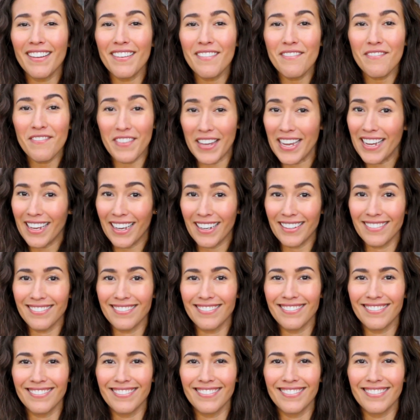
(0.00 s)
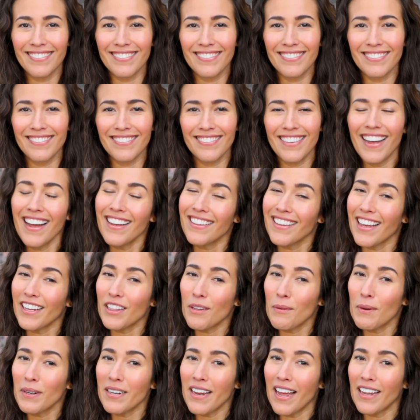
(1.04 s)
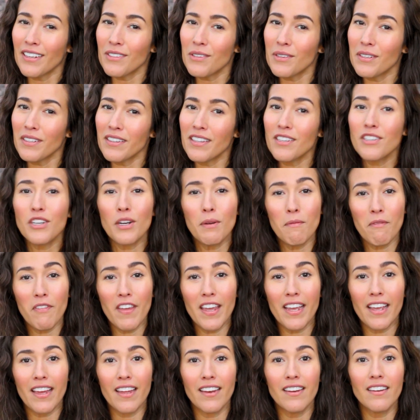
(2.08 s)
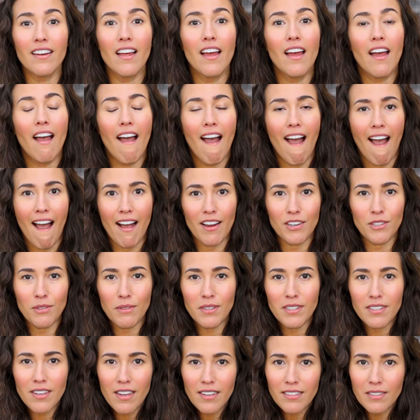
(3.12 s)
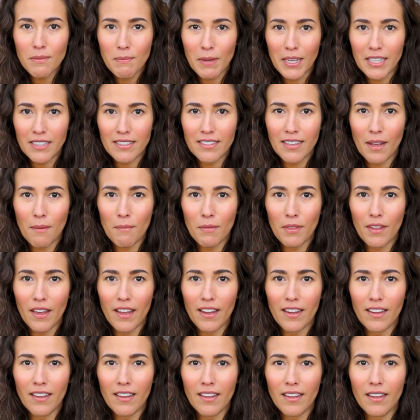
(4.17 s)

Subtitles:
vegan. Unlike the word natural, the term vegan actually does mean something,